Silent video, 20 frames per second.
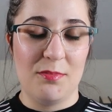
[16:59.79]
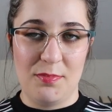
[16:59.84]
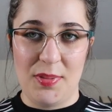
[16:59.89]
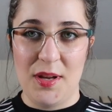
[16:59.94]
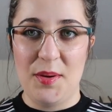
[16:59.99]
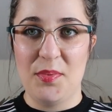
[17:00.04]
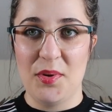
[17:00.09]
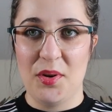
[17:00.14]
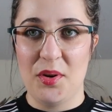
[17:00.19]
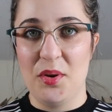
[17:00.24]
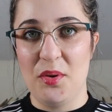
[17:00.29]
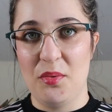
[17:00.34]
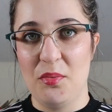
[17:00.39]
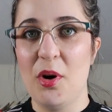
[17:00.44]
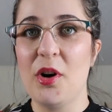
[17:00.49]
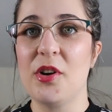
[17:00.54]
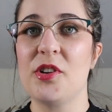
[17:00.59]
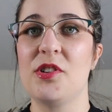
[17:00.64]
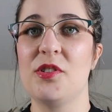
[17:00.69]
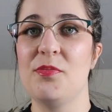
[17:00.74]
people who
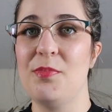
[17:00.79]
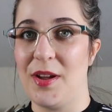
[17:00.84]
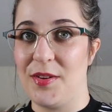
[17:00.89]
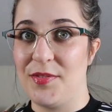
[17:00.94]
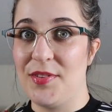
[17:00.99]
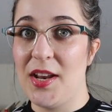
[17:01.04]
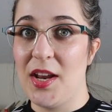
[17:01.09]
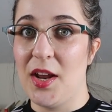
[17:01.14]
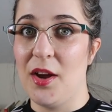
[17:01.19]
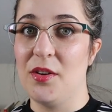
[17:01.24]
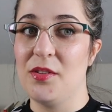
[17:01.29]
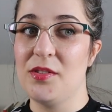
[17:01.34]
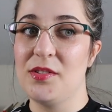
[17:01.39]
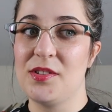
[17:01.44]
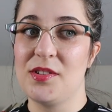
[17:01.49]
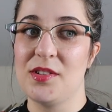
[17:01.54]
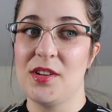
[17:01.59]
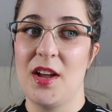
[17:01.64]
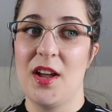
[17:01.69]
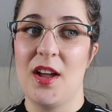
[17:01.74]
watch my
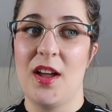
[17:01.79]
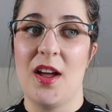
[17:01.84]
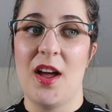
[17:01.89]
videos